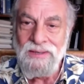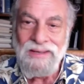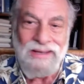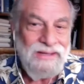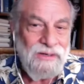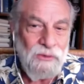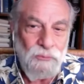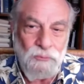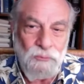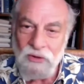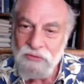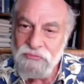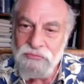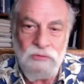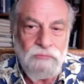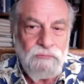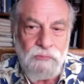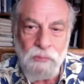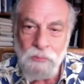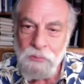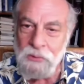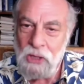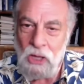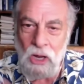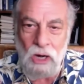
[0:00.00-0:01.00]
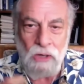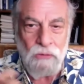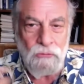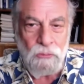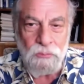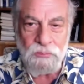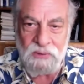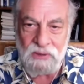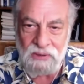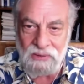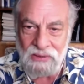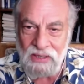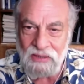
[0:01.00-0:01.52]
And it wasn't from an
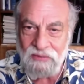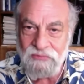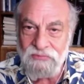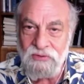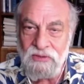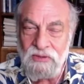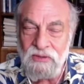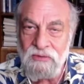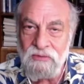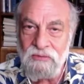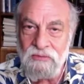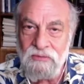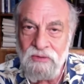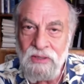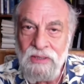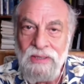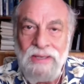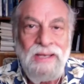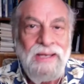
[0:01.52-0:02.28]
automobile accident.